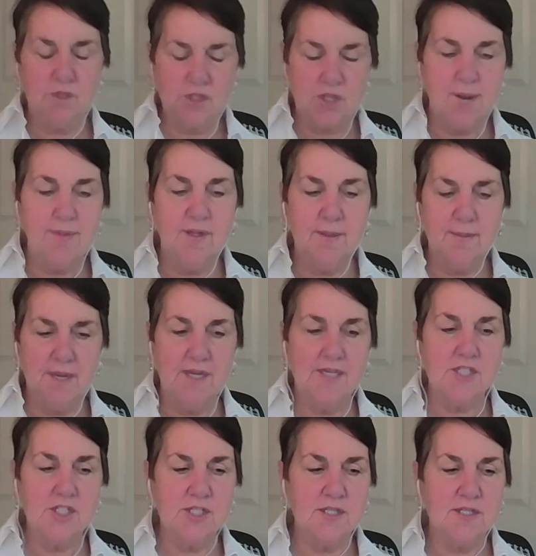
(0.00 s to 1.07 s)
job
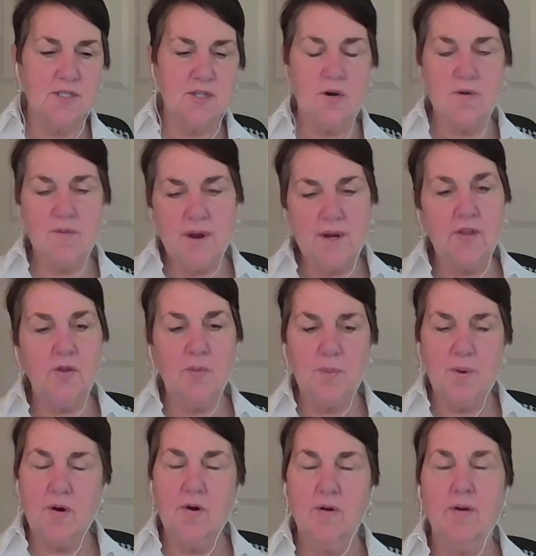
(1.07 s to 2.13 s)
eliminations are a regular
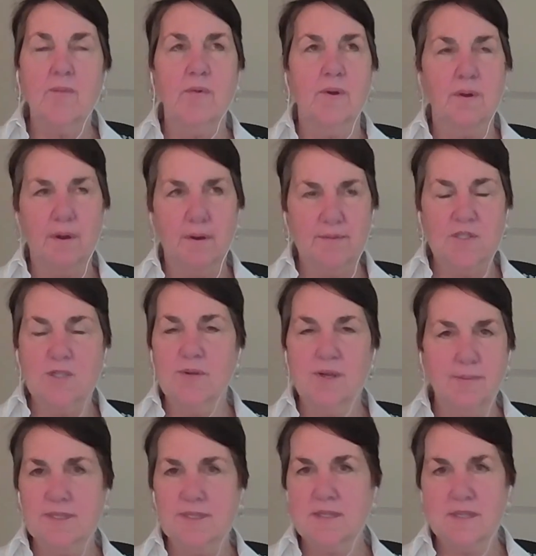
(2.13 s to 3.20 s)
part of
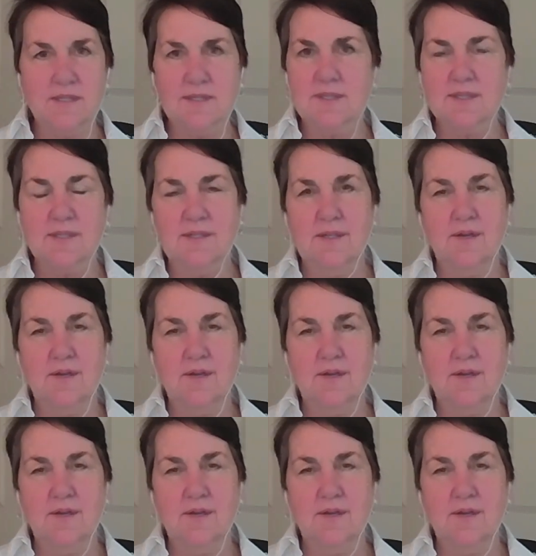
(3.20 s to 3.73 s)
doing business.